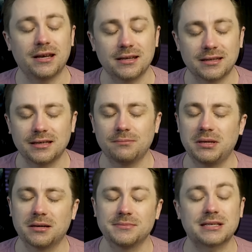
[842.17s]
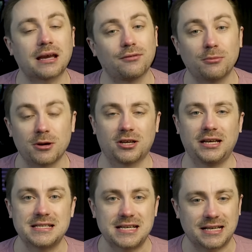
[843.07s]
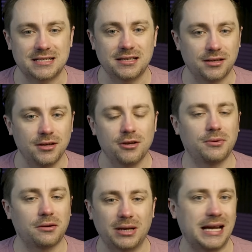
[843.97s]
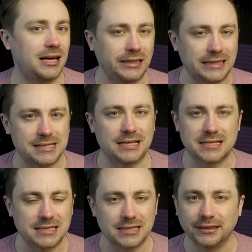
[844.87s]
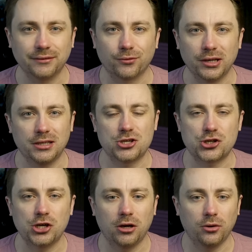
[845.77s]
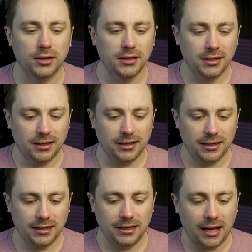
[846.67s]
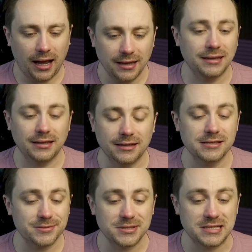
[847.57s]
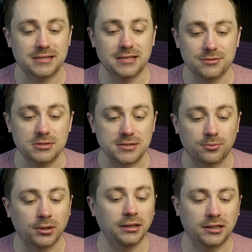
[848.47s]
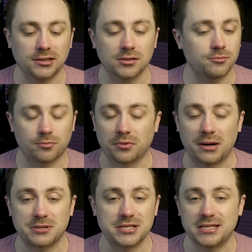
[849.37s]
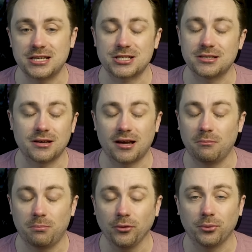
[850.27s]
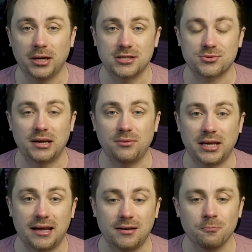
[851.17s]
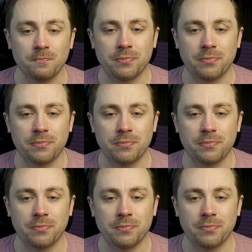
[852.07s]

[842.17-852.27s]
anything, it becomes kind of a marketing tactic, when in reality it doesn't deliver in the show. I think this was a really good representation on both ways, right? We had